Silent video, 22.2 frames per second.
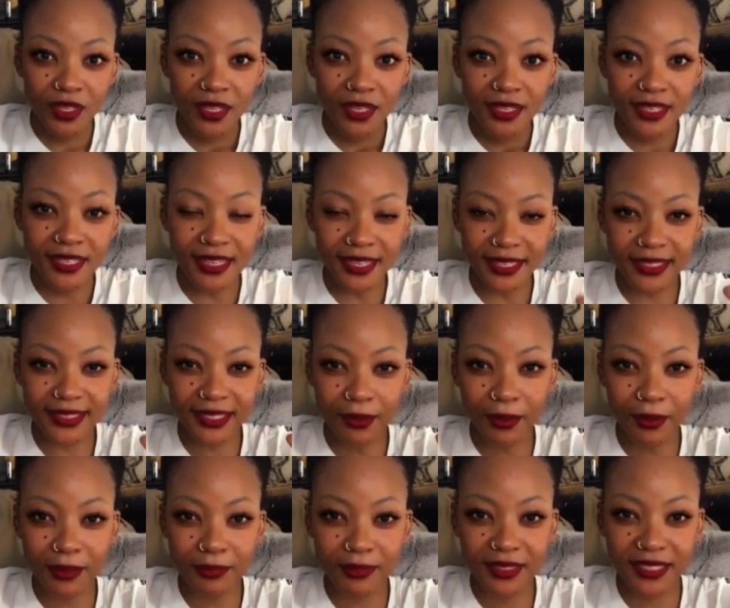Do you understand
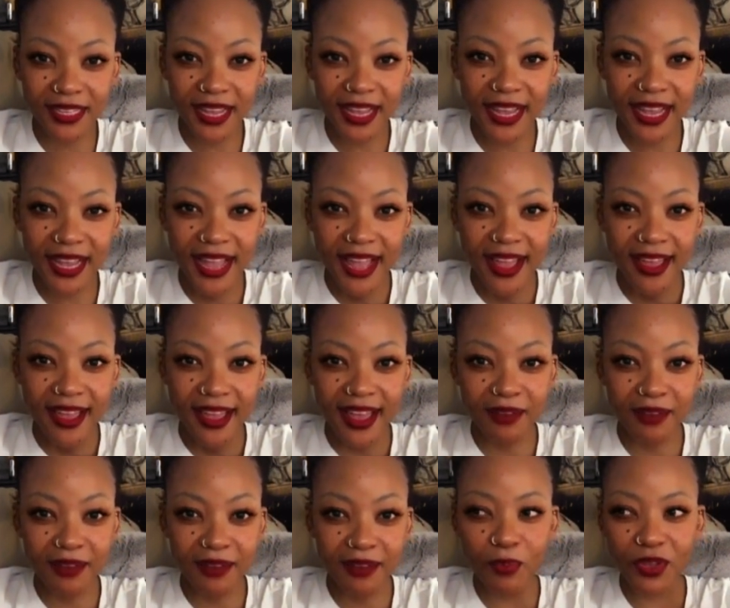what I'm saying? And
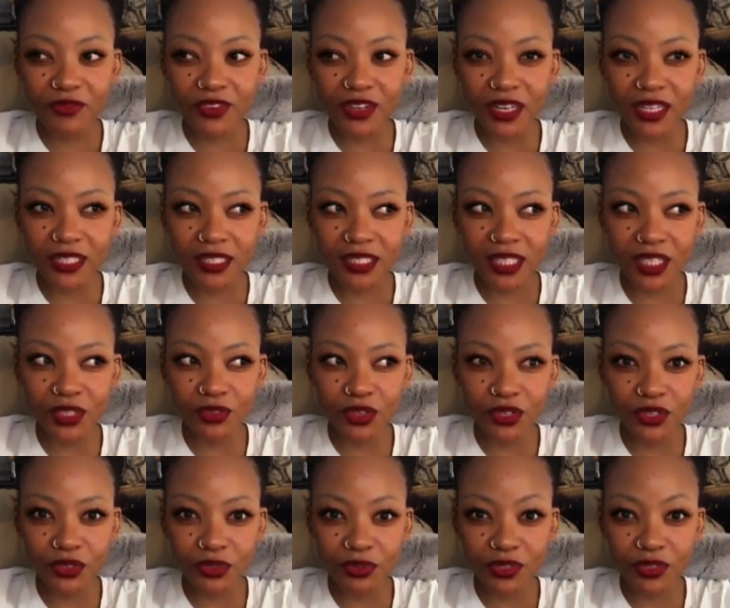my boyfriend doesn't
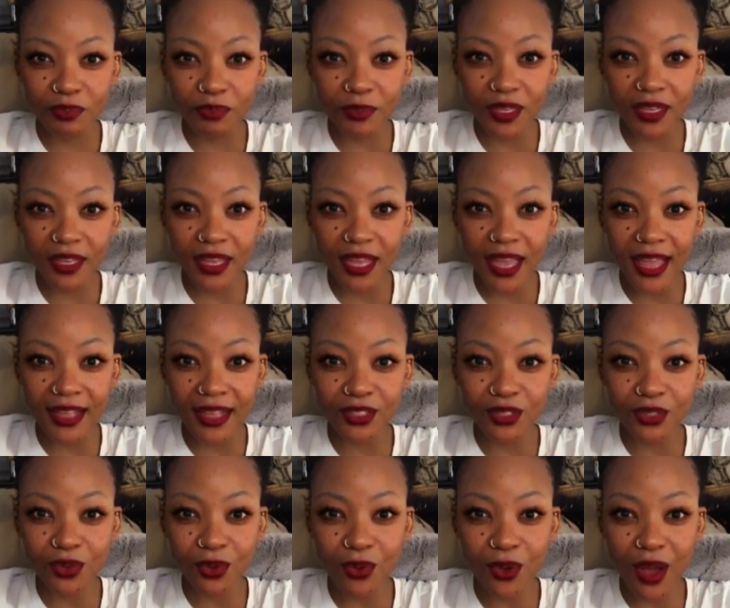introduce me, and
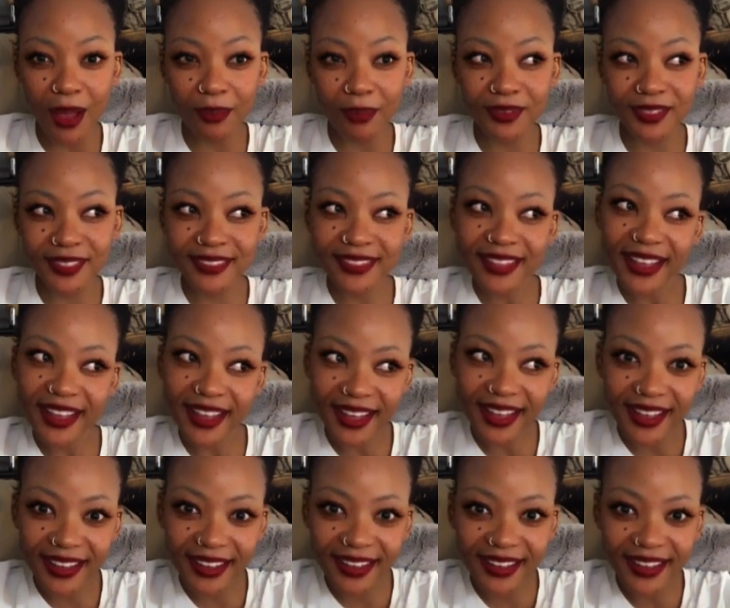so I'm just like,
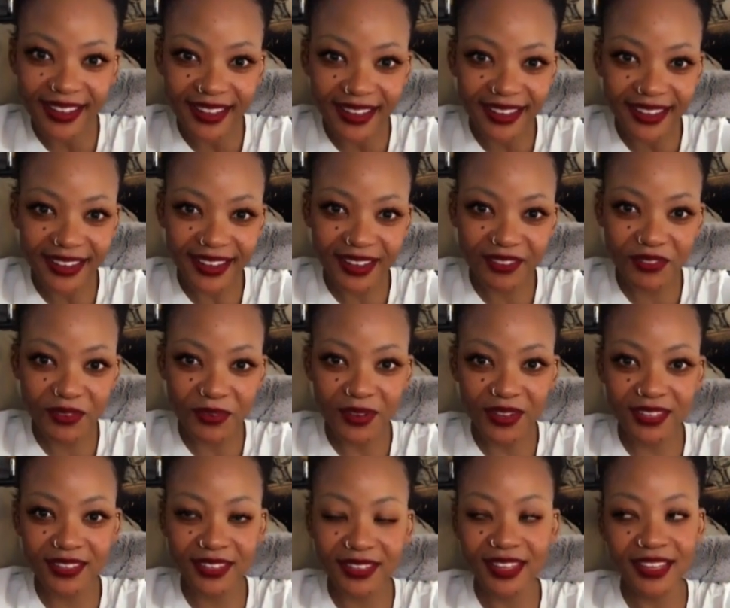hi, hi
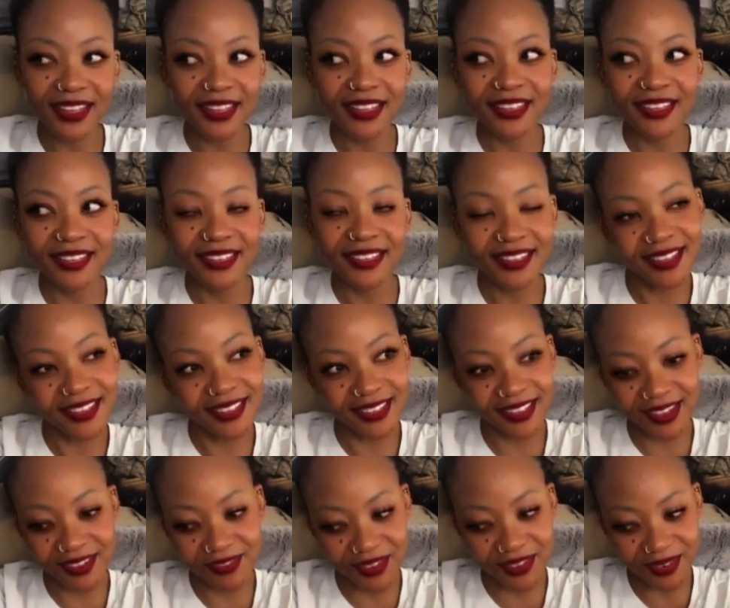everyone, hi, hi
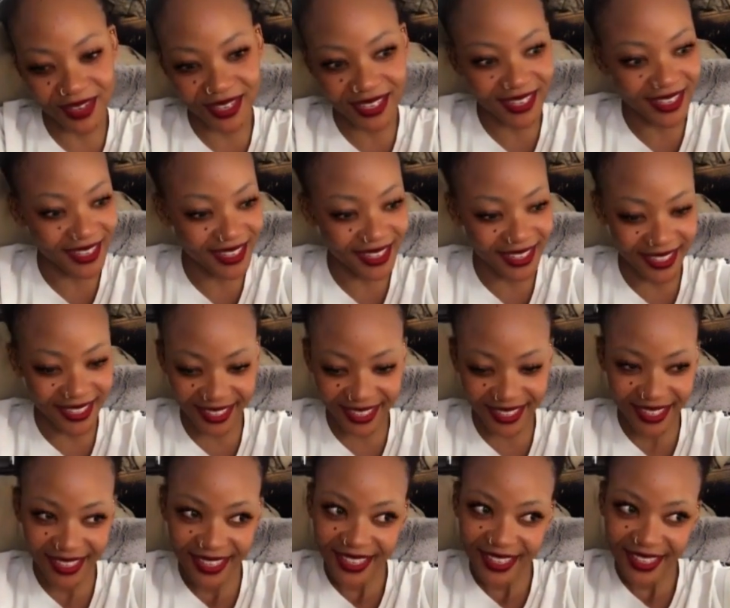everyone, hi.
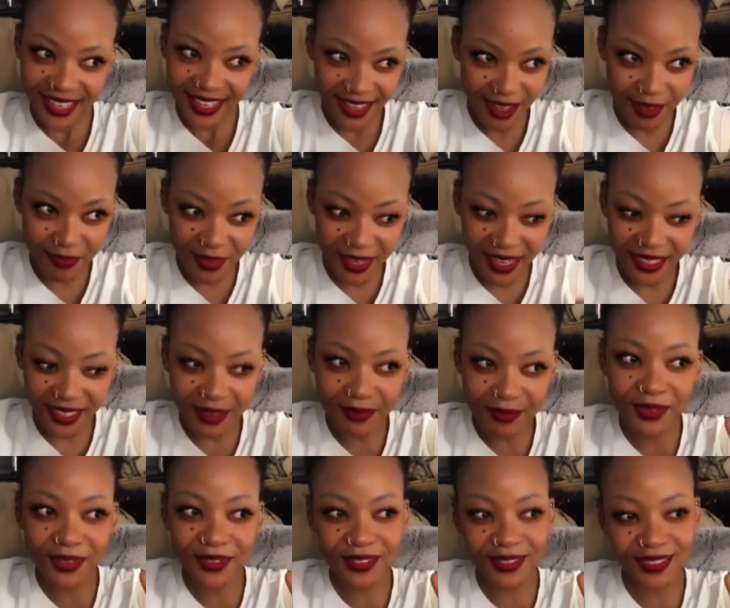I'm
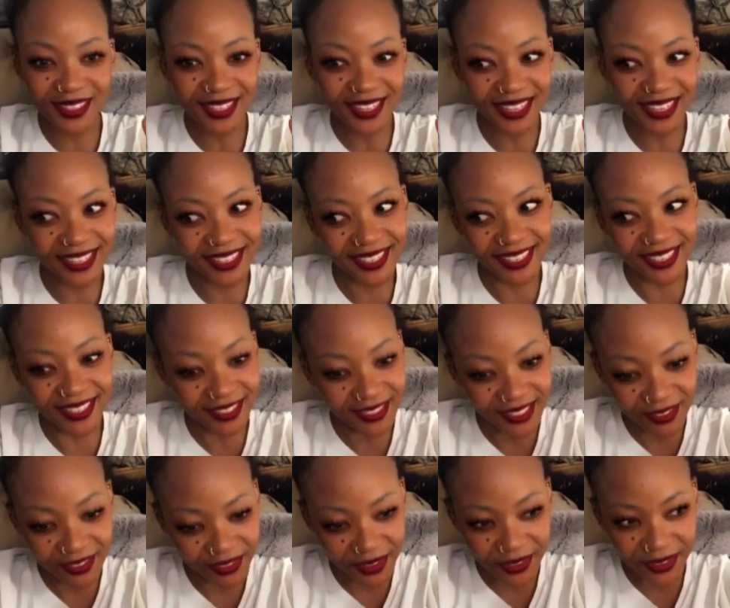Karabo. Hi, hi
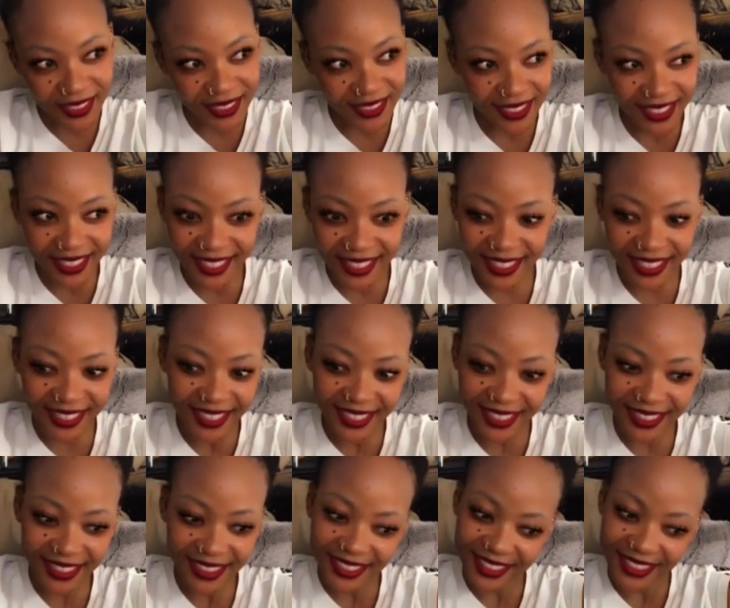everyone. Hi,
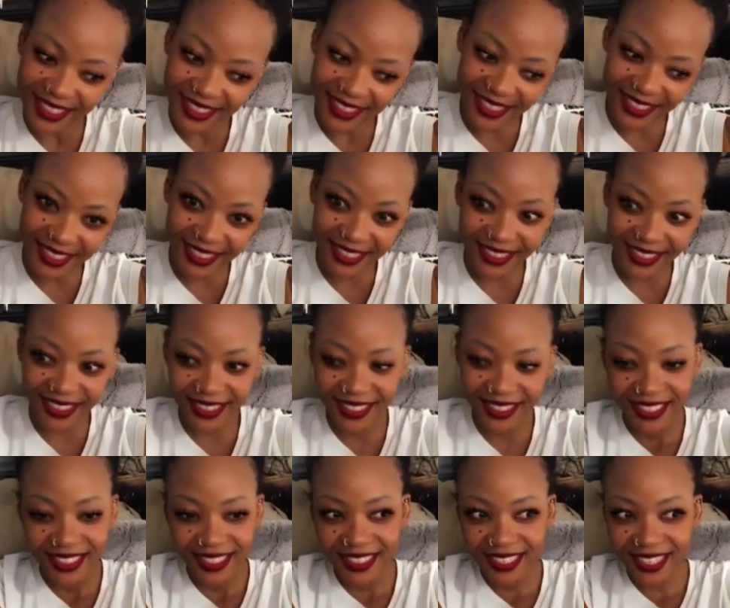hi, hi.
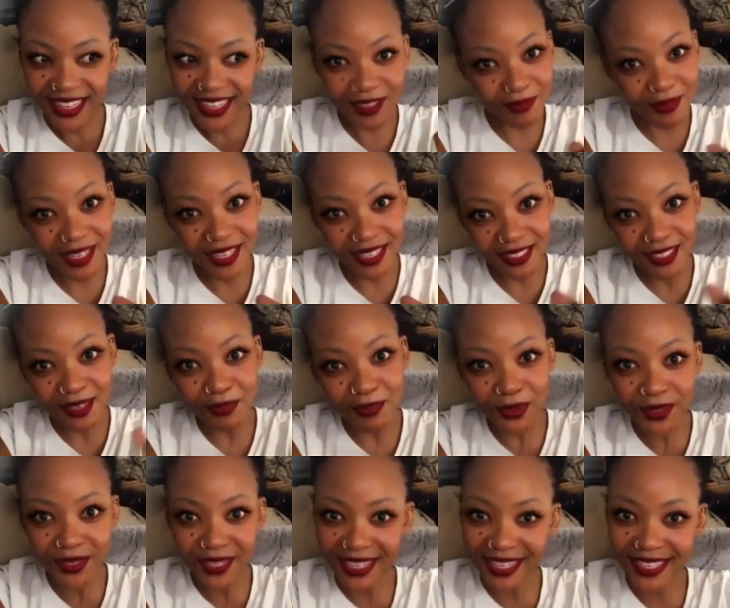I'm
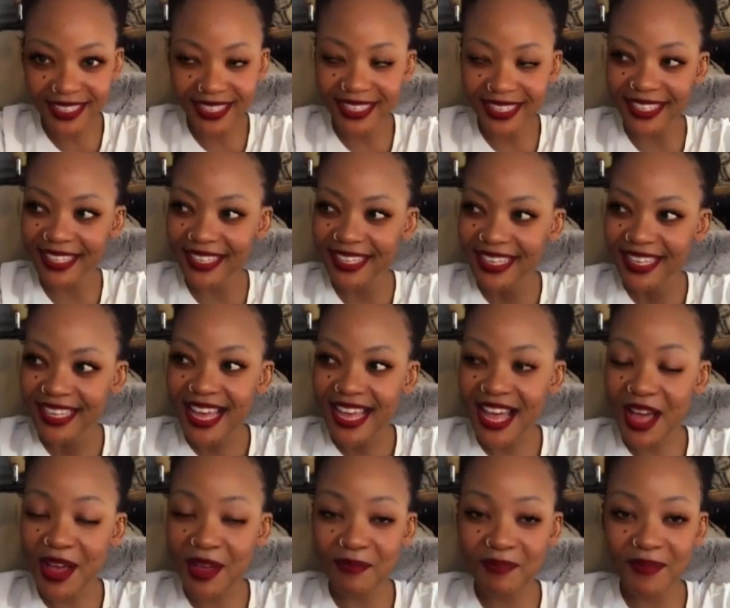Karabo. Hi.
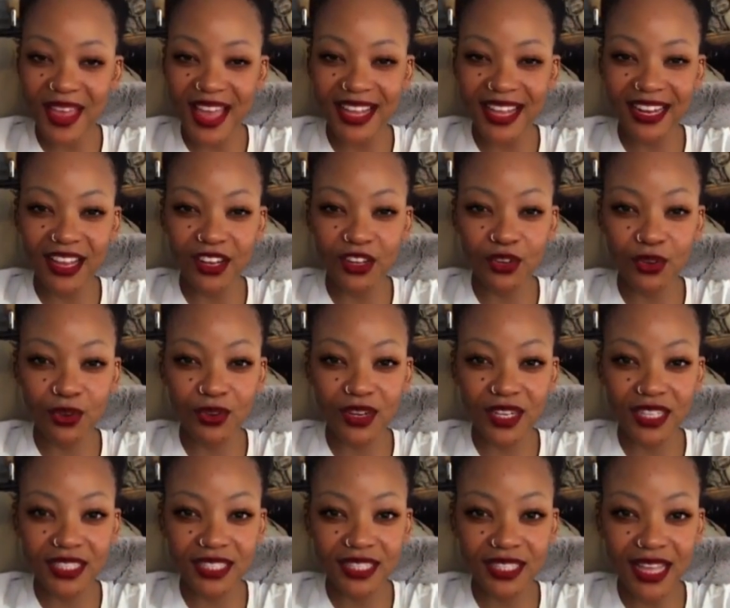Um, and I
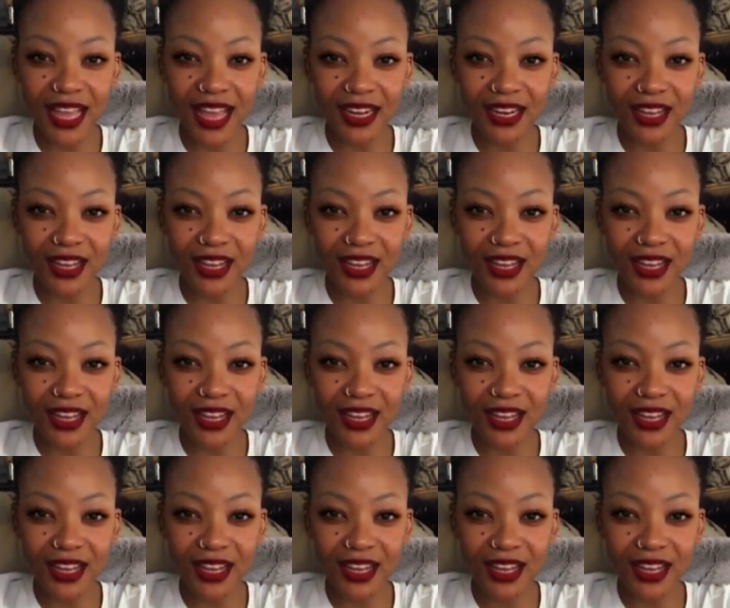noticed that